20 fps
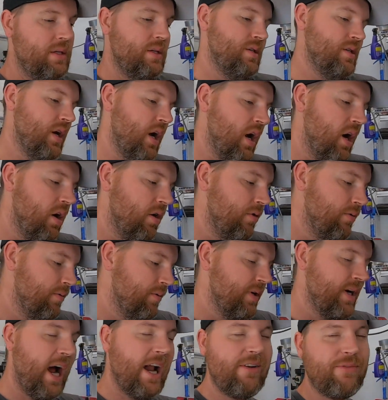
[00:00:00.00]
So
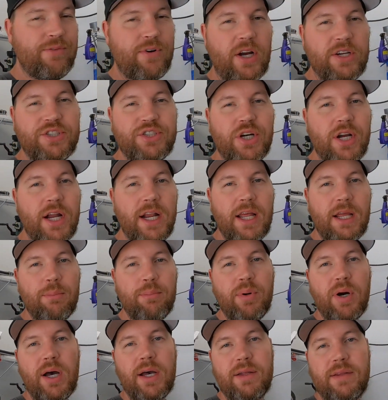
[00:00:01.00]
kind of frustrating,
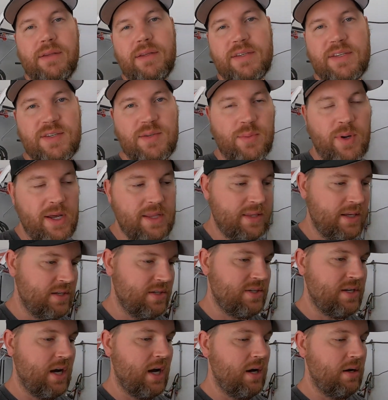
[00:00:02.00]
but this is the way
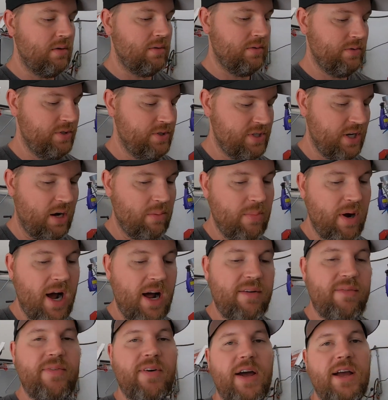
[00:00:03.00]
things go. Start
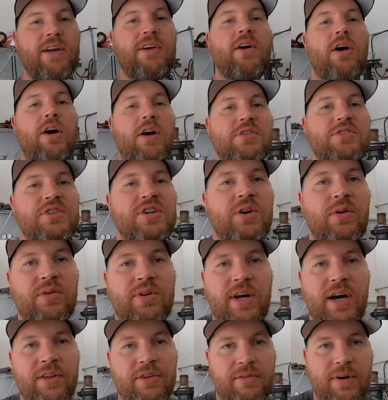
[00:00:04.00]
modifying cars and
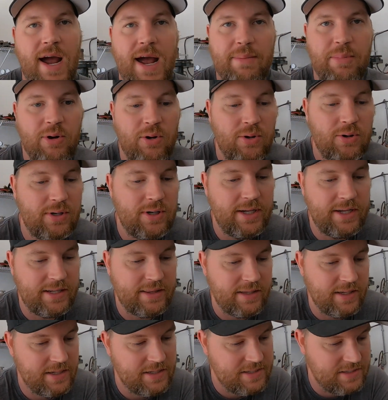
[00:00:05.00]
going down the rabbit hole like
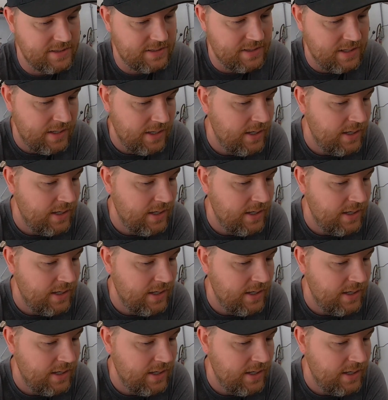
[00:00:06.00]
this.